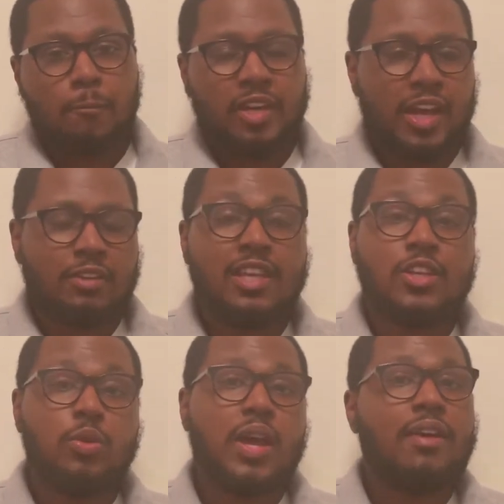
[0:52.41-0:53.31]
Now they
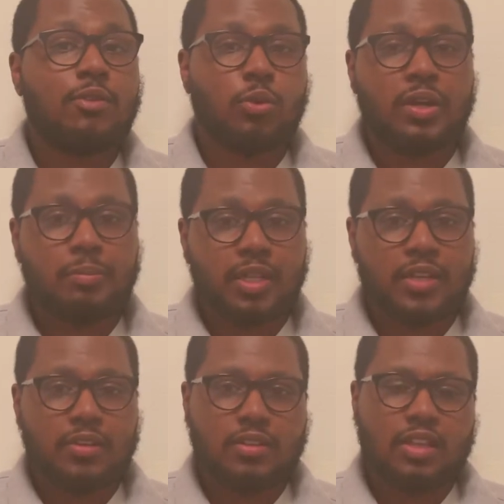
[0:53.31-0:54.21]
do have great
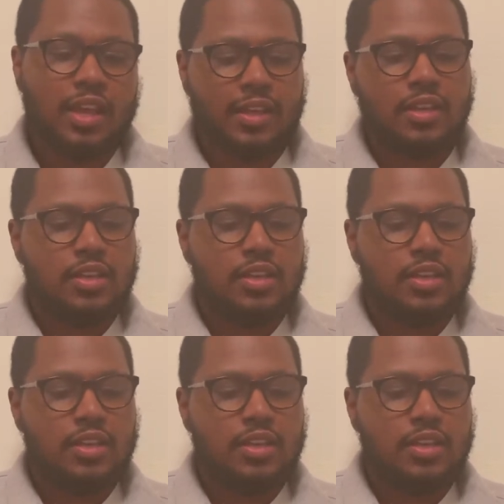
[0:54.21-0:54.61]
players like